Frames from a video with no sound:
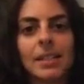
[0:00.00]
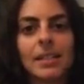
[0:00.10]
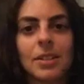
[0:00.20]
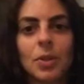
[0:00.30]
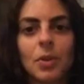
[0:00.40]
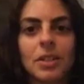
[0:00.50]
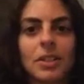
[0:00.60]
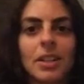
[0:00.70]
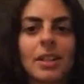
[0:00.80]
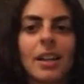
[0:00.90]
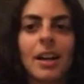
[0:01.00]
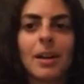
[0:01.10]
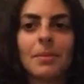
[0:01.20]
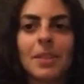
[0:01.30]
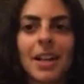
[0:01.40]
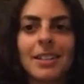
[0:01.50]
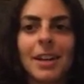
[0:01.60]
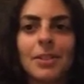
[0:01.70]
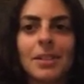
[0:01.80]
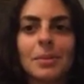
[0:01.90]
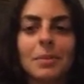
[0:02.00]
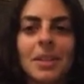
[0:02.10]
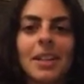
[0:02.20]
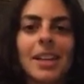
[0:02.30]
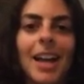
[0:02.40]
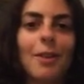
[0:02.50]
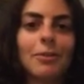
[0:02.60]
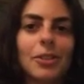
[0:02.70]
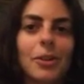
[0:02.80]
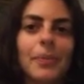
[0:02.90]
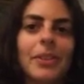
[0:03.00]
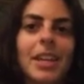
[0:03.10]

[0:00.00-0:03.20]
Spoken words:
situation. That's how this will be helpful.